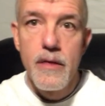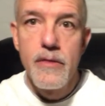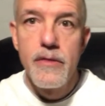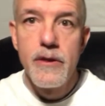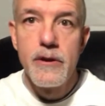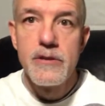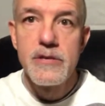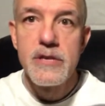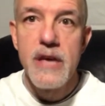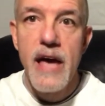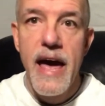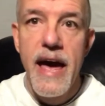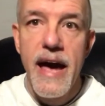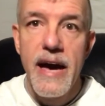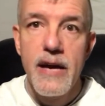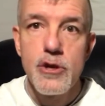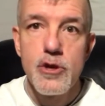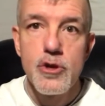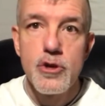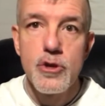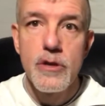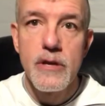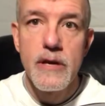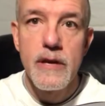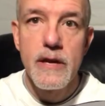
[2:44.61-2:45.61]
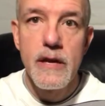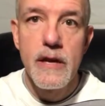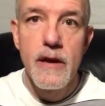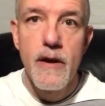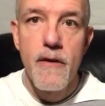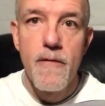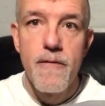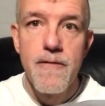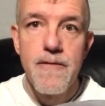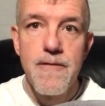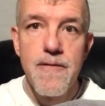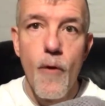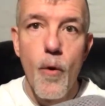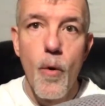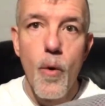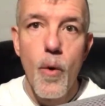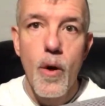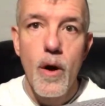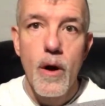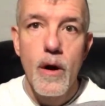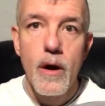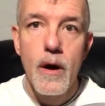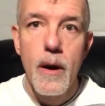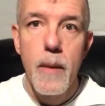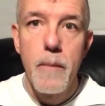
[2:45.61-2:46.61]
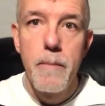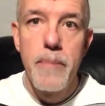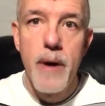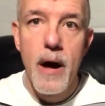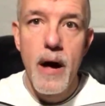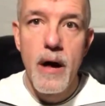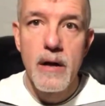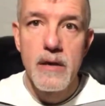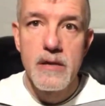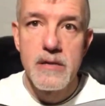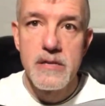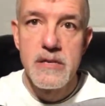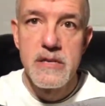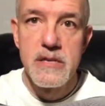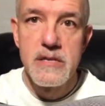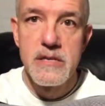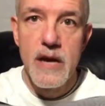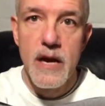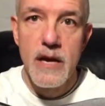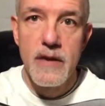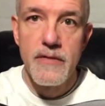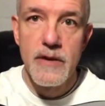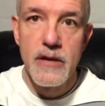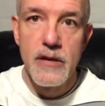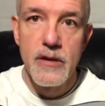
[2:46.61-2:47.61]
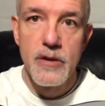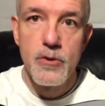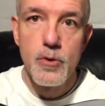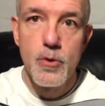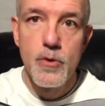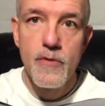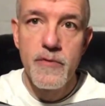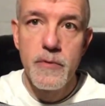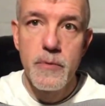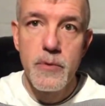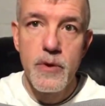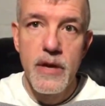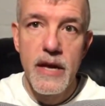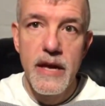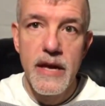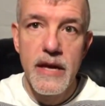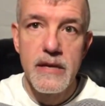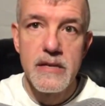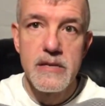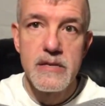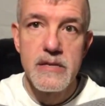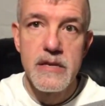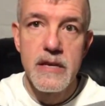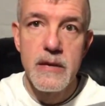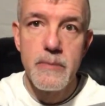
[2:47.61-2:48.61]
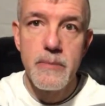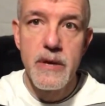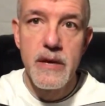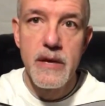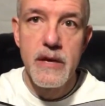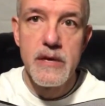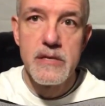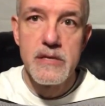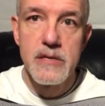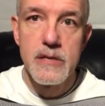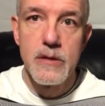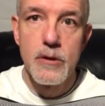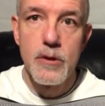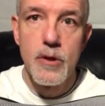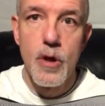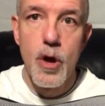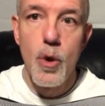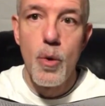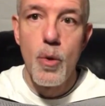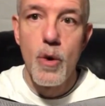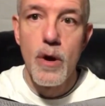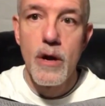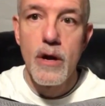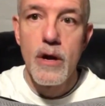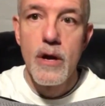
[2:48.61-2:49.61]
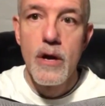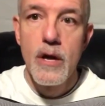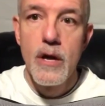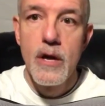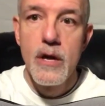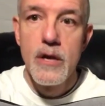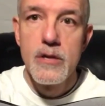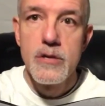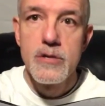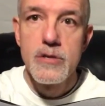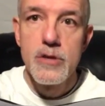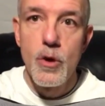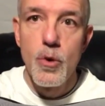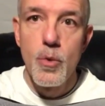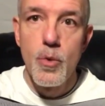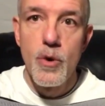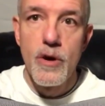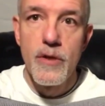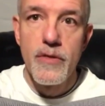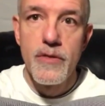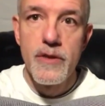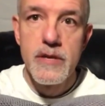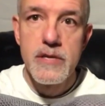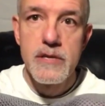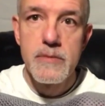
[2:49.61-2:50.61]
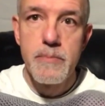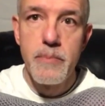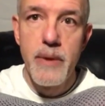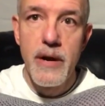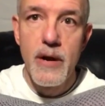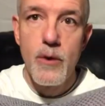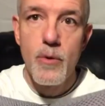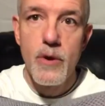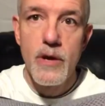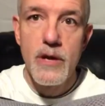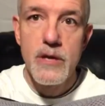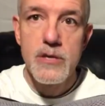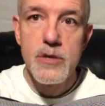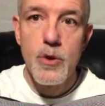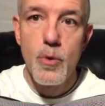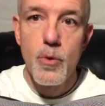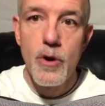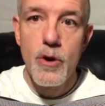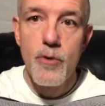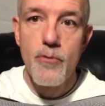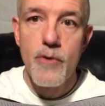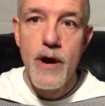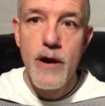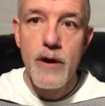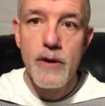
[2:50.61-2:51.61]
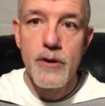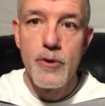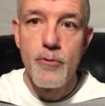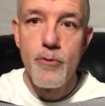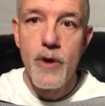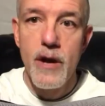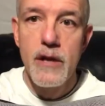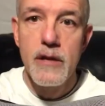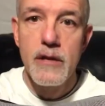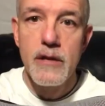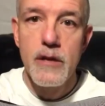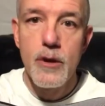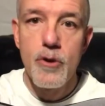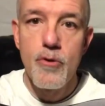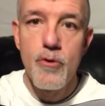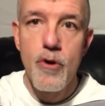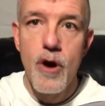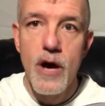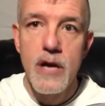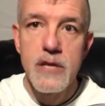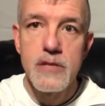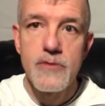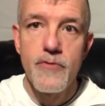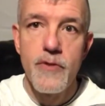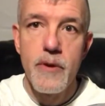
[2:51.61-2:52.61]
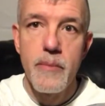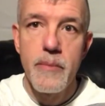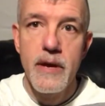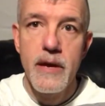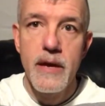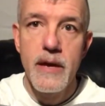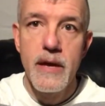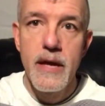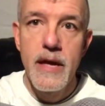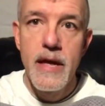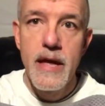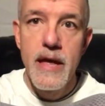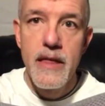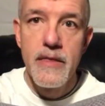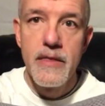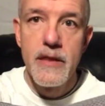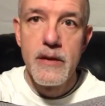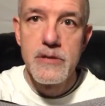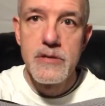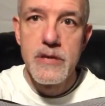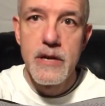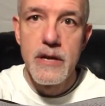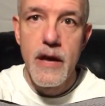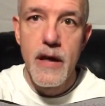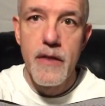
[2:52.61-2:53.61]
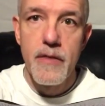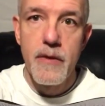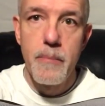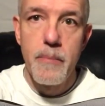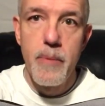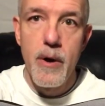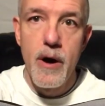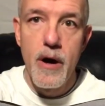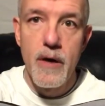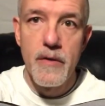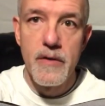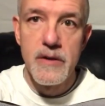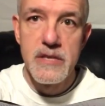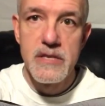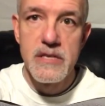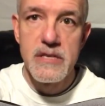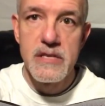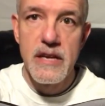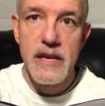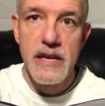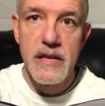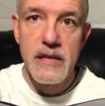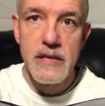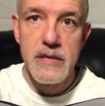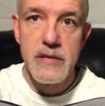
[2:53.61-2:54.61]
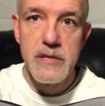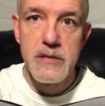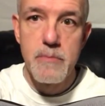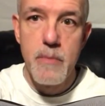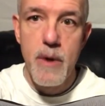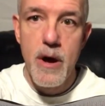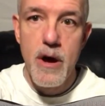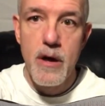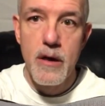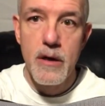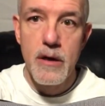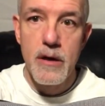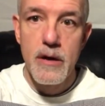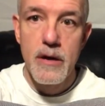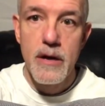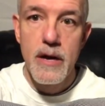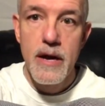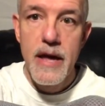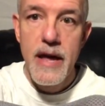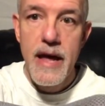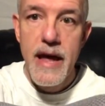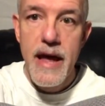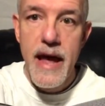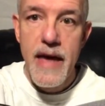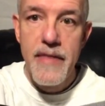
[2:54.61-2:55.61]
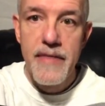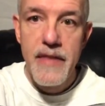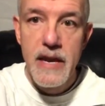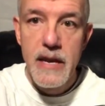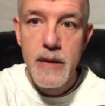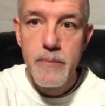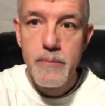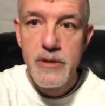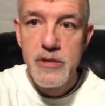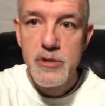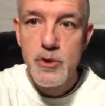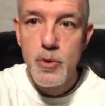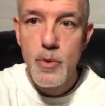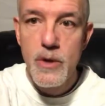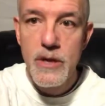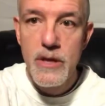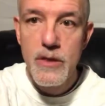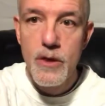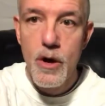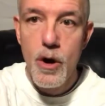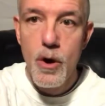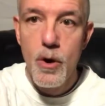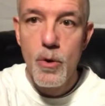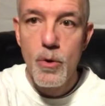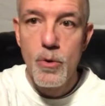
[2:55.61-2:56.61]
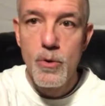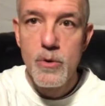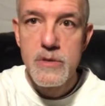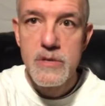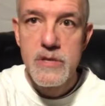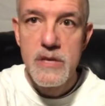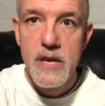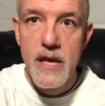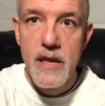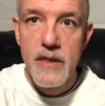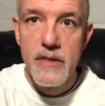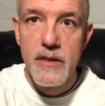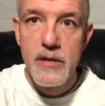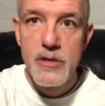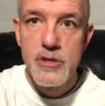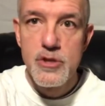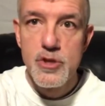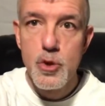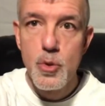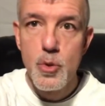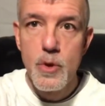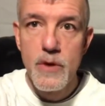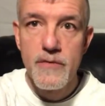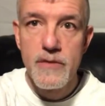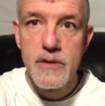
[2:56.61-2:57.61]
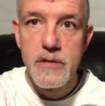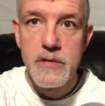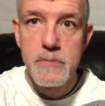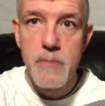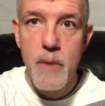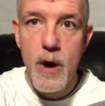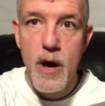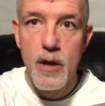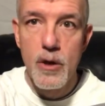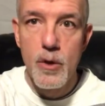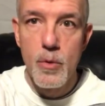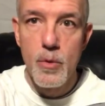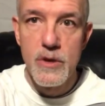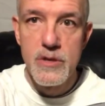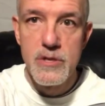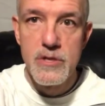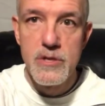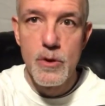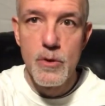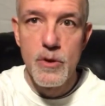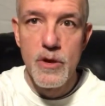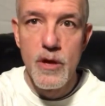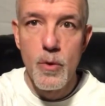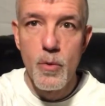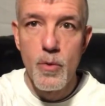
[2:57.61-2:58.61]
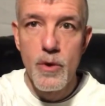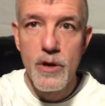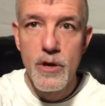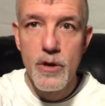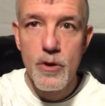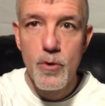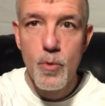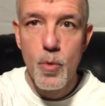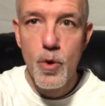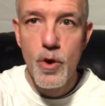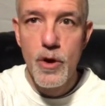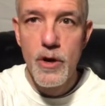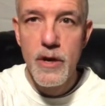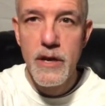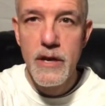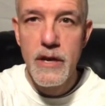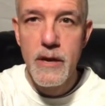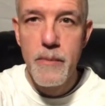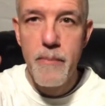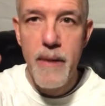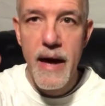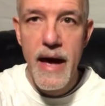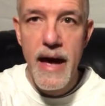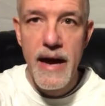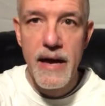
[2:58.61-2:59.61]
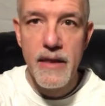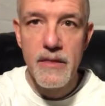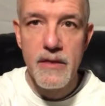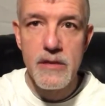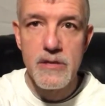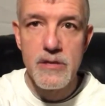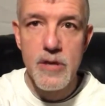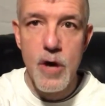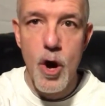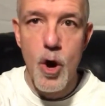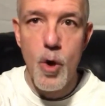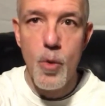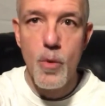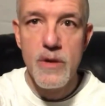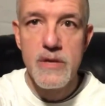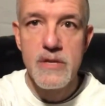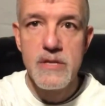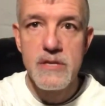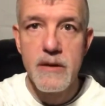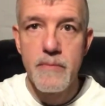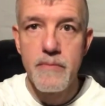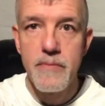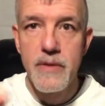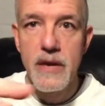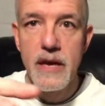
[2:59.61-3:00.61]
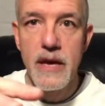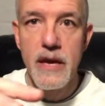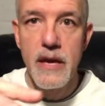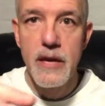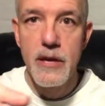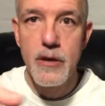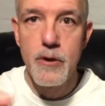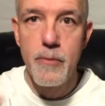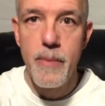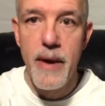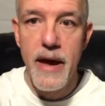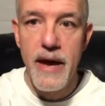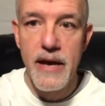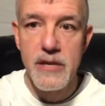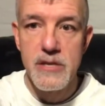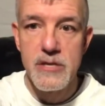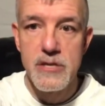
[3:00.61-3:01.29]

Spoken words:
There's actually 4 balls inside of here. 2 of them you can't see because they're lower. So where this big one is going around, directly across from it, there's another ball that's slightly smaller. And then in between those, there's 2 even smaller ones, so that when you're working your back, there's always something hitting your back.